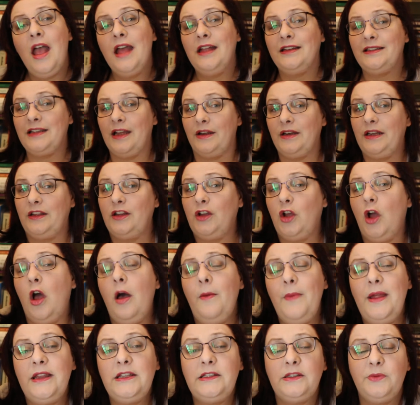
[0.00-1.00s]
down in the
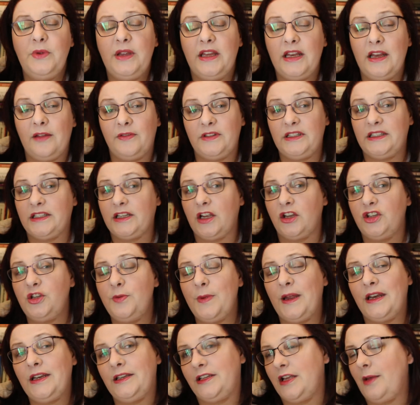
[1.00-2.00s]
comments. We can have a discussion
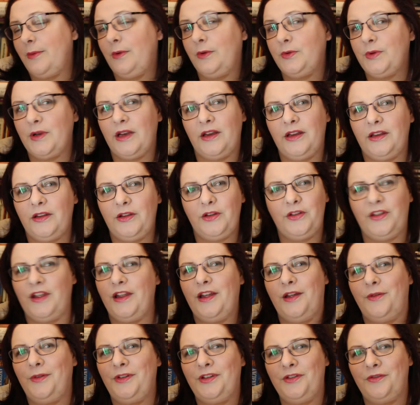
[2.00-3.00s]
about it. Tell me what you think
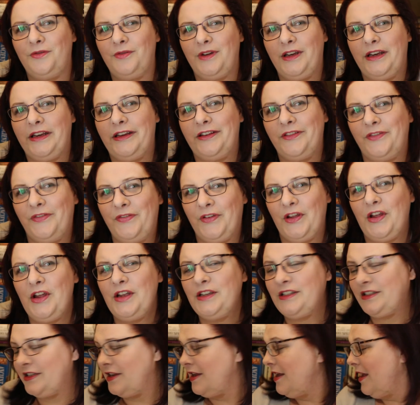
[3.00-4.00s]
Harry should read
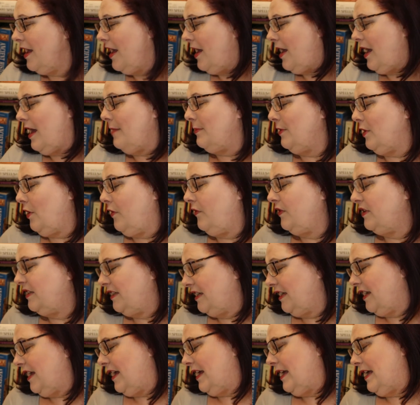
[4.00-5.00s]
first. I mean,
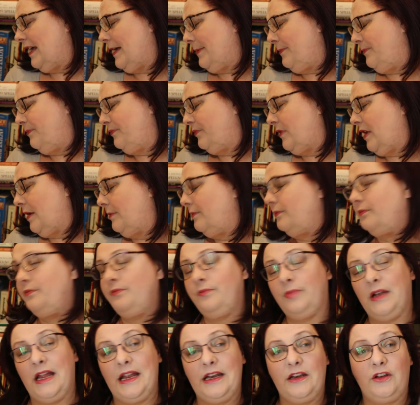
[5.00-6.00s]
obviously, I'm
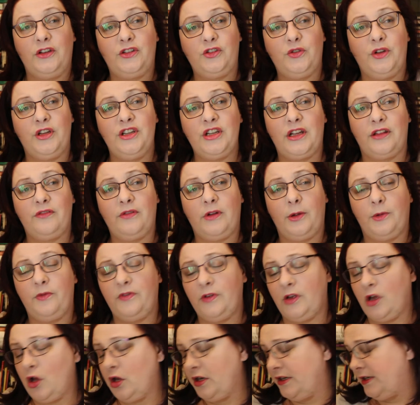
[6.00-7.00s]
planning on Stalking Jack the Ripper for
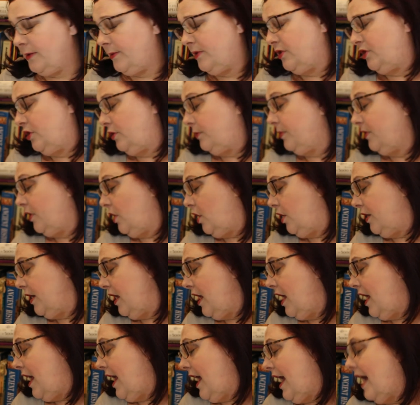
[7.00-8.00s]
a holiday with Tubathon,
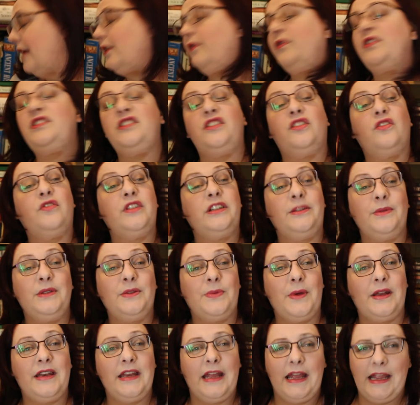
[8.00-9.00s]
and obviously the Christmas
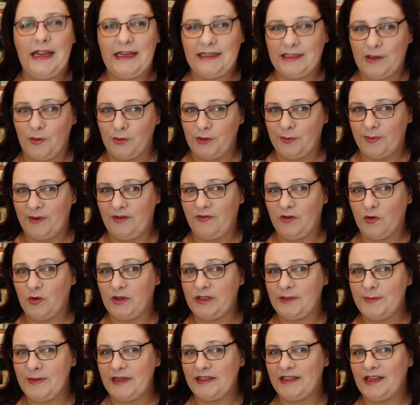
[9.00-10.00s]
one is going to be for
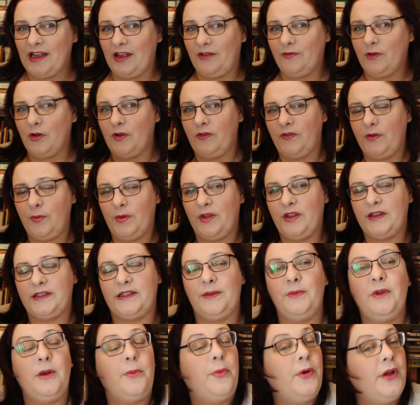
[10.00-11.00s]
Christmas. I've got a few others
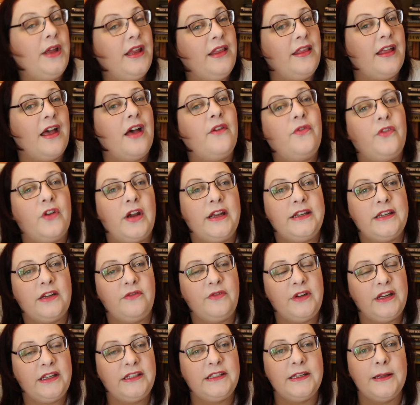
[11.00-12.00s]
I'm going to put in that Friday
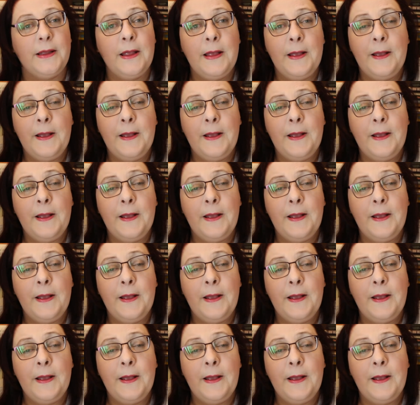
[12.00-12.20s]
reads.